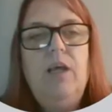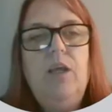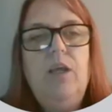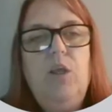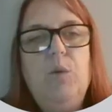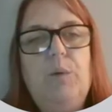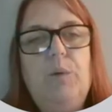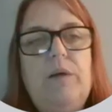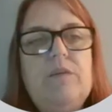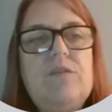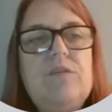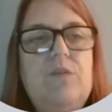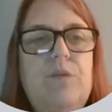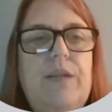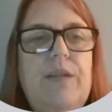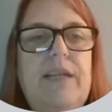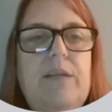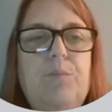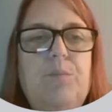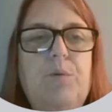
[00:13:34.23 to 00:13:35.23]
You also
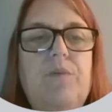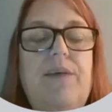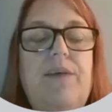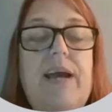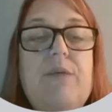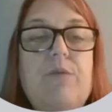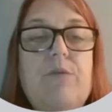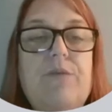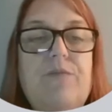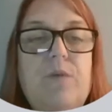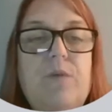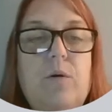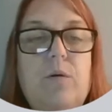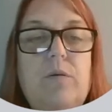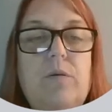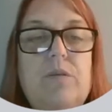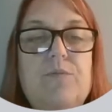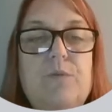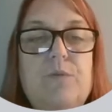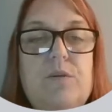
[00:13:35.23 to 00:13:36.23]
need to provide
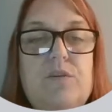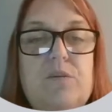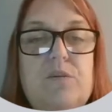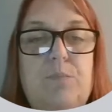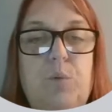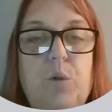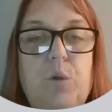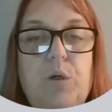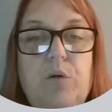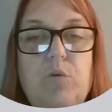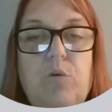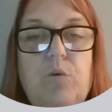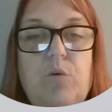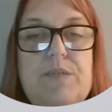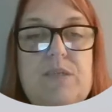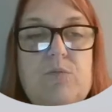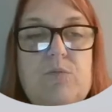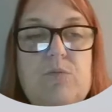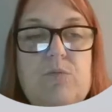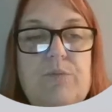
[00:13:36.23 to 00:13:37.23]
referrals for support groups
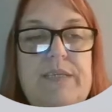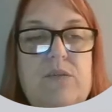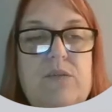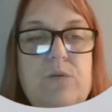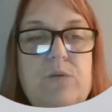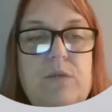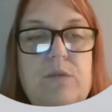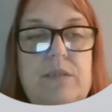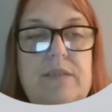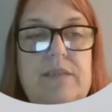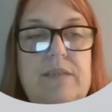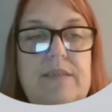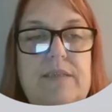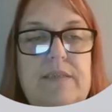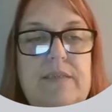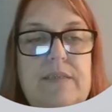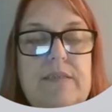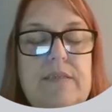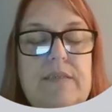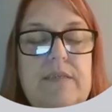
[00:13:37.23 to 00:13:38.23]
and
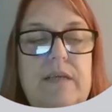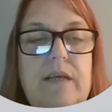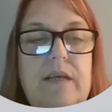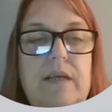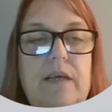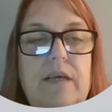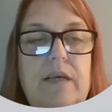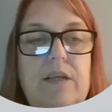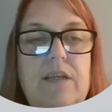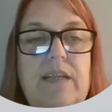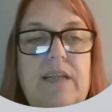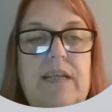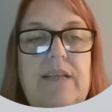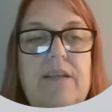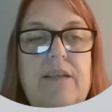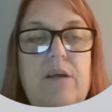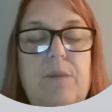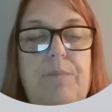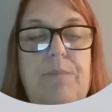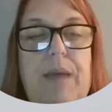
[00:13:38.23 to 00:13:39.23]
resources. You need
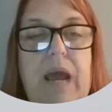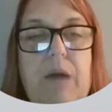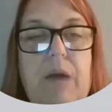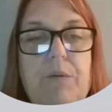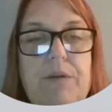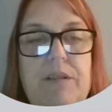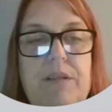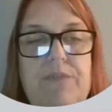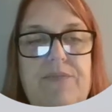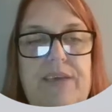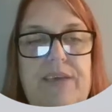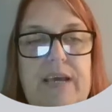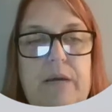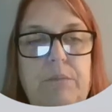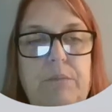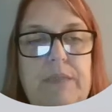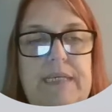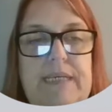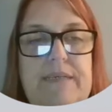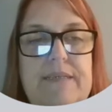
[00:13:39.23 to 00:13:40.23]
to empower the
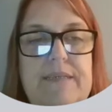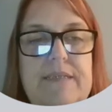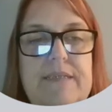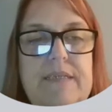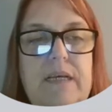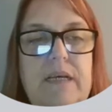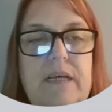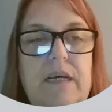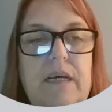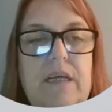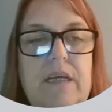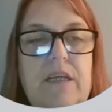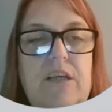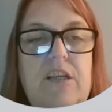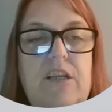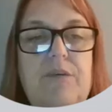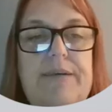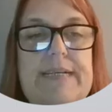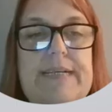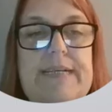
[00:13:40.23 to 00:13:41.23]
families. You
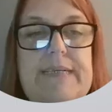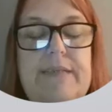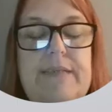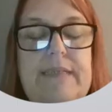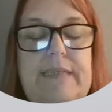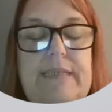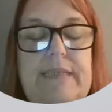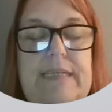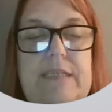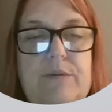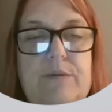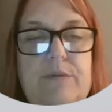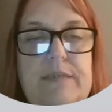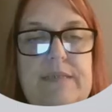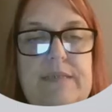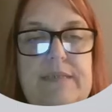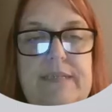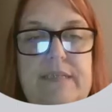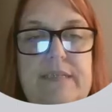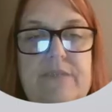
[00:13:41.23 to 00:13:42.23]
need to
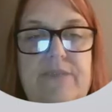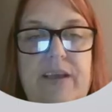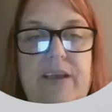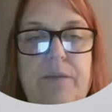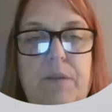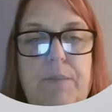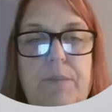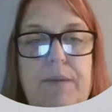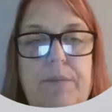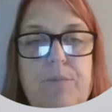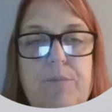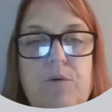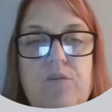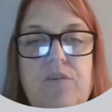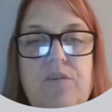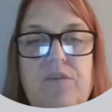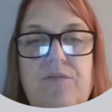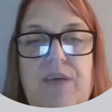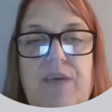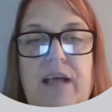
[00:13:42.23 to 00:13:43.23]
assist family members
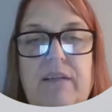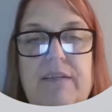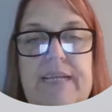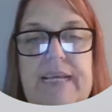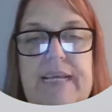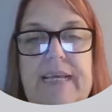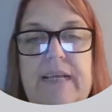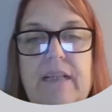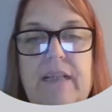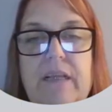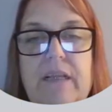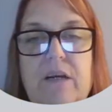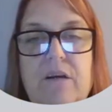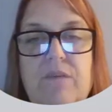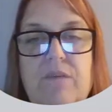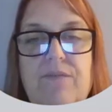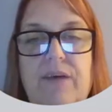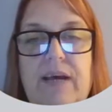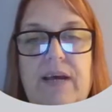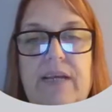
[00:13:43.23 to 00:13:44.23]
to validate,
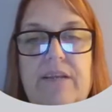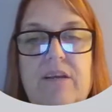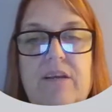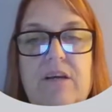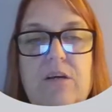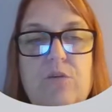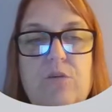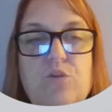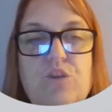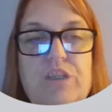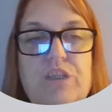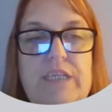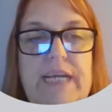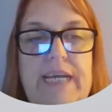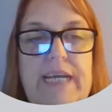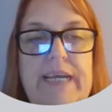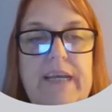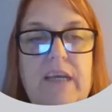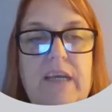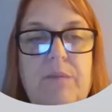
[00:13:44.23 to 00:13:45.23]
clarify,
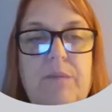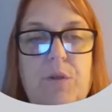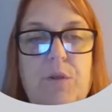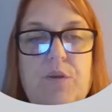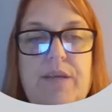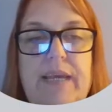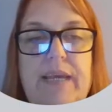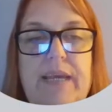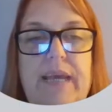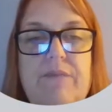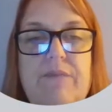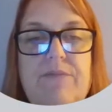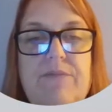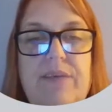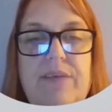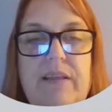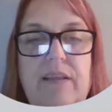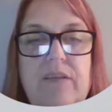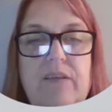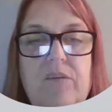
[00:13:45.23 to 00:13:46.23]
negotiate, and communicate
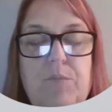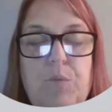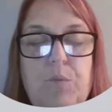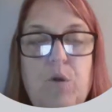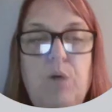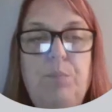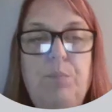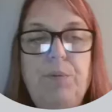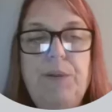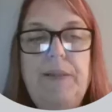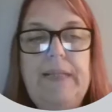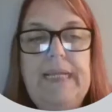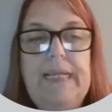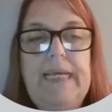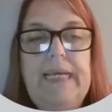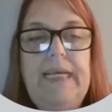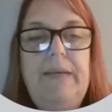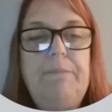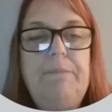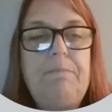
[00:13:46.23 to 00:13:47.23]
feelings
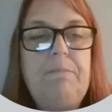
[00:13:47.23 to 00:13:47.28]
appropriately.